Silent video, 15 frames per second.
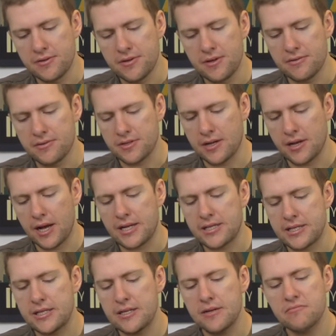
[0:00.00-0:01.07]
It was like,
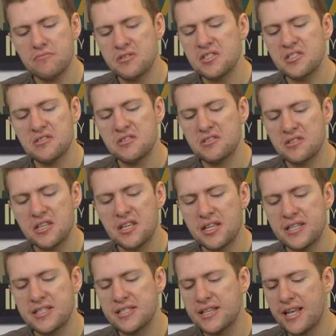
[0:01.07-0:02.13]
actually, no, this is just the,
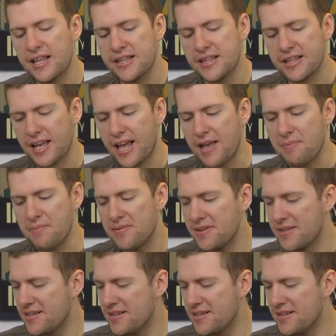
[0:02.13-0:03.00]
this is the end of the game.